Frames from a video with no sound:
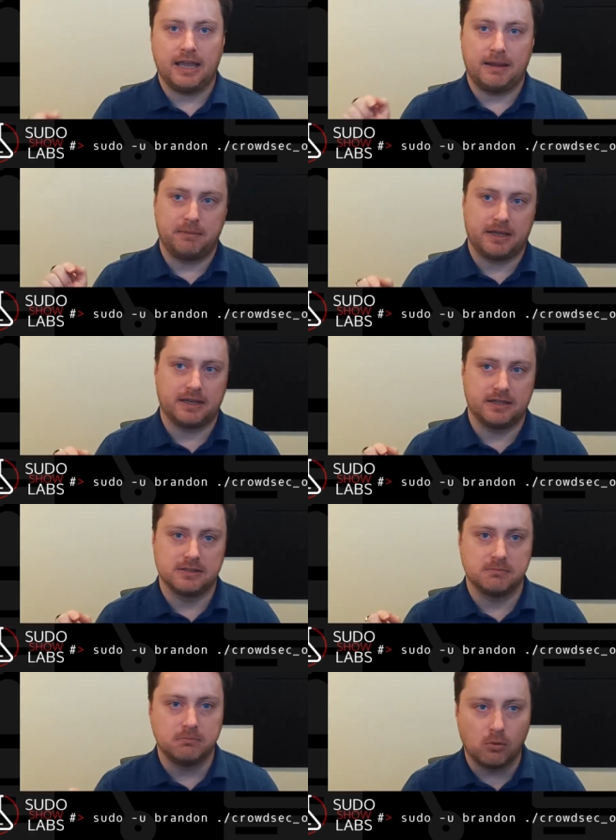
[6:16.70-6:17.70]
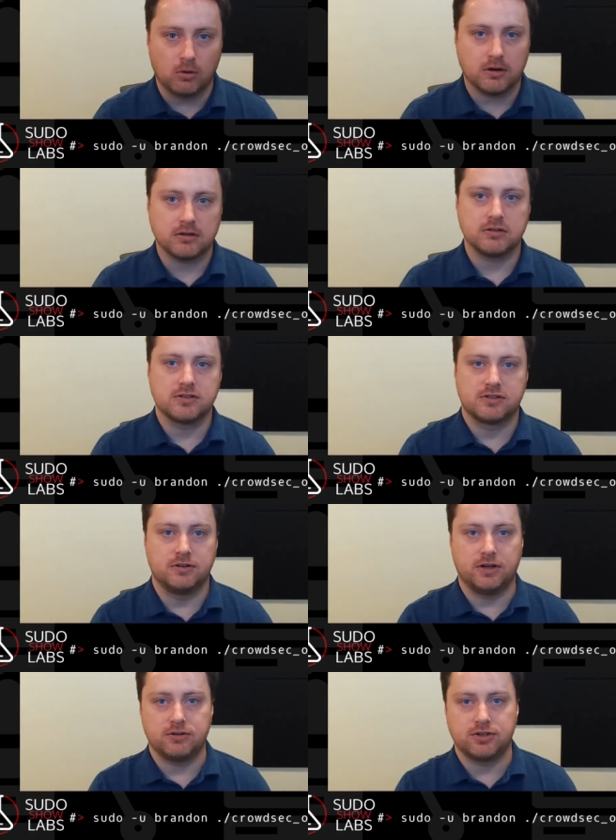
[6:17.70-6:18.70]
because more
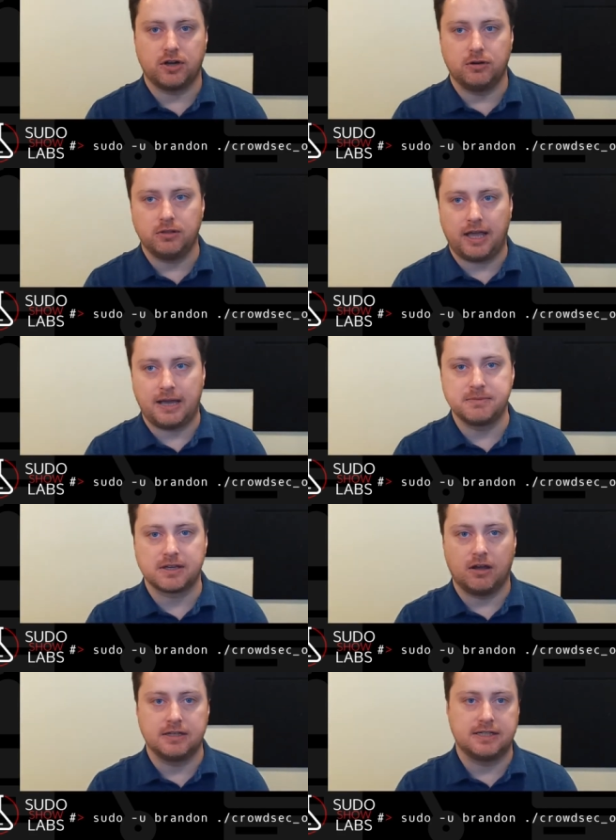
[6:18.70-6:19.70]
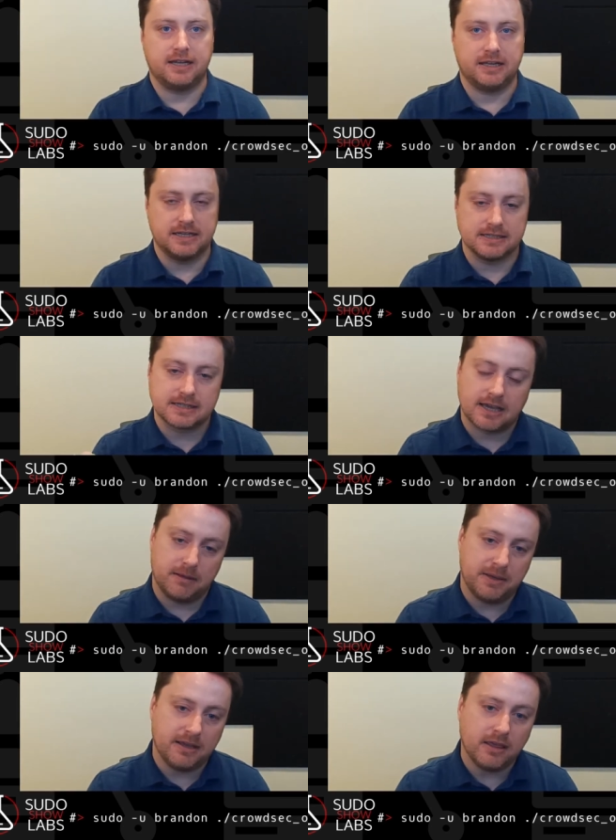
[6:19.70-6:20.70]
Sudo Show Labs content is
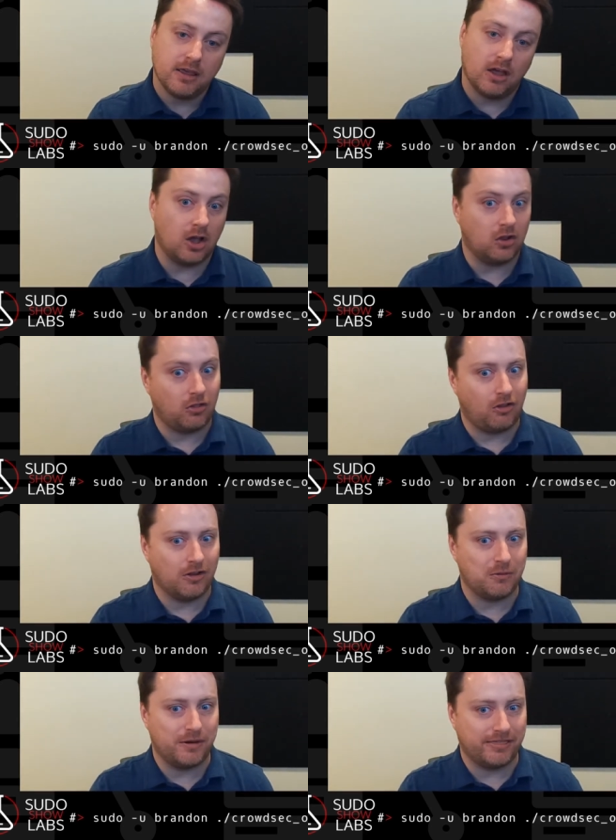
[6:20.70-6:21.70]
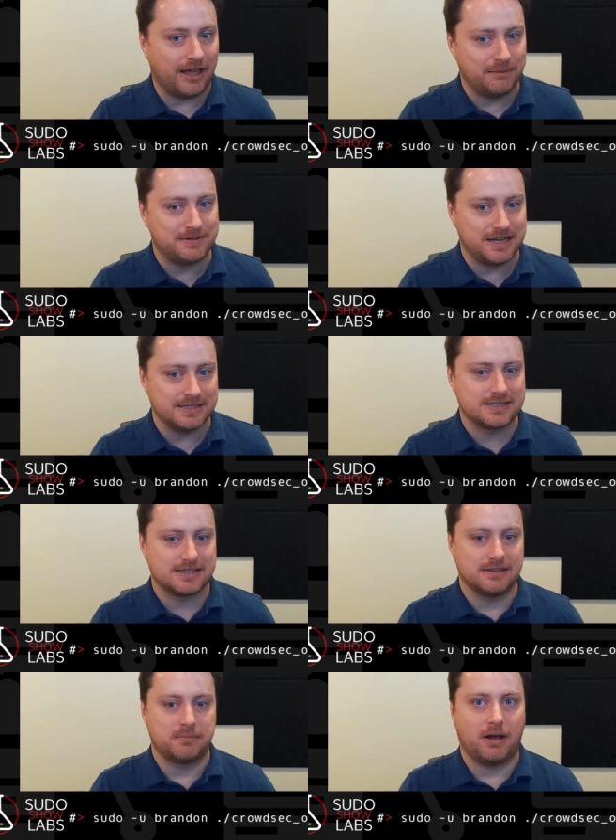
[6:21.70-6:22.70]
coming along with updates
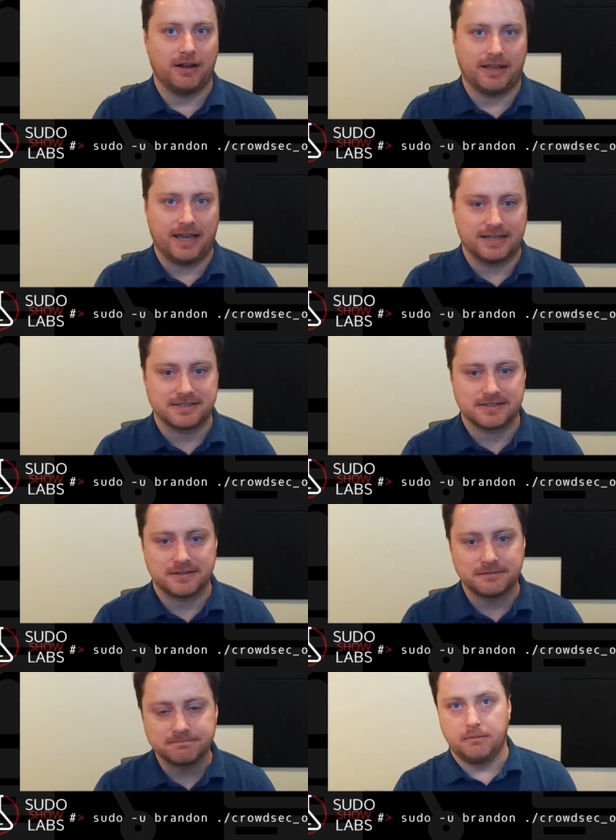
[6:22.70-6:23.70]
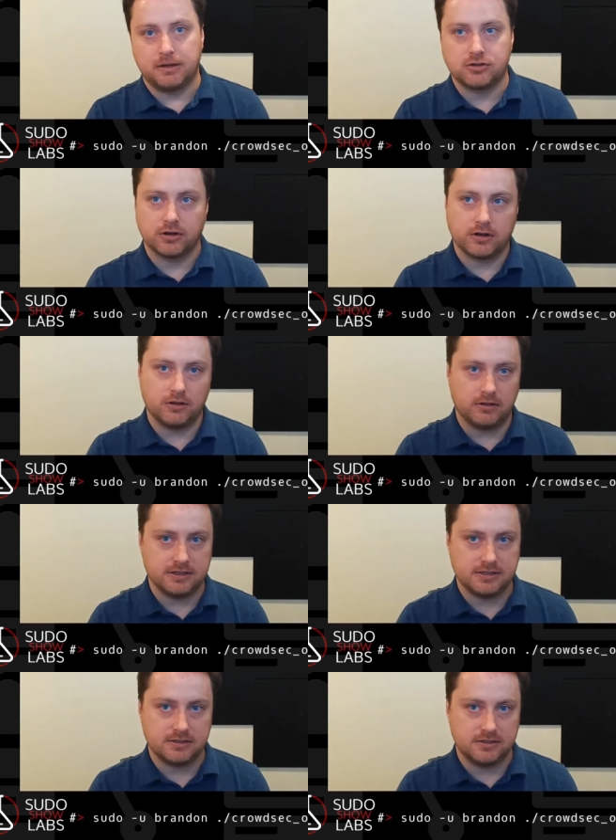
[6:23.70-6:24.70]
to the podcast. Make sure to go
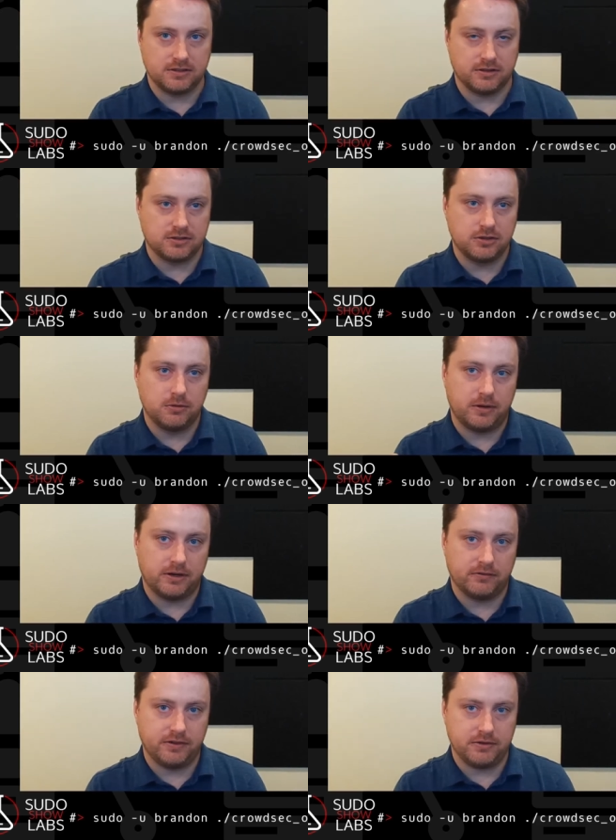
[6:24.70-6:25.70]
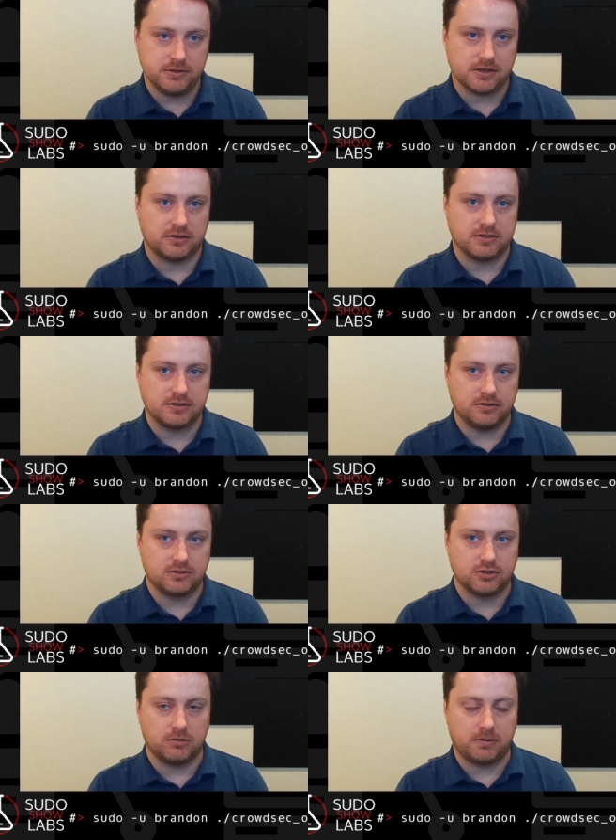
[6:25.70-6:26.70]
listen to the two interviews on the Sudo
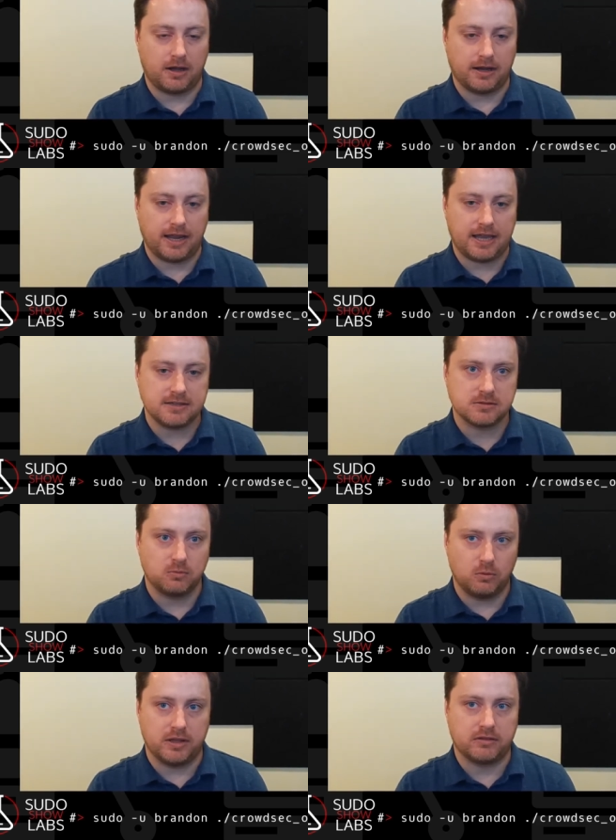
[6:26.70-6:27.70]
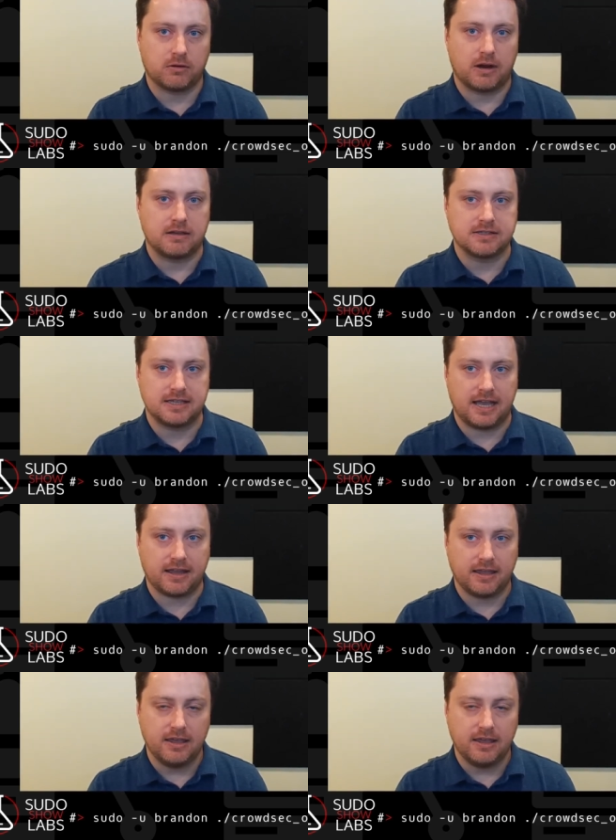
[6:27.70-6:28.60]
Show podcast with CrowdSec.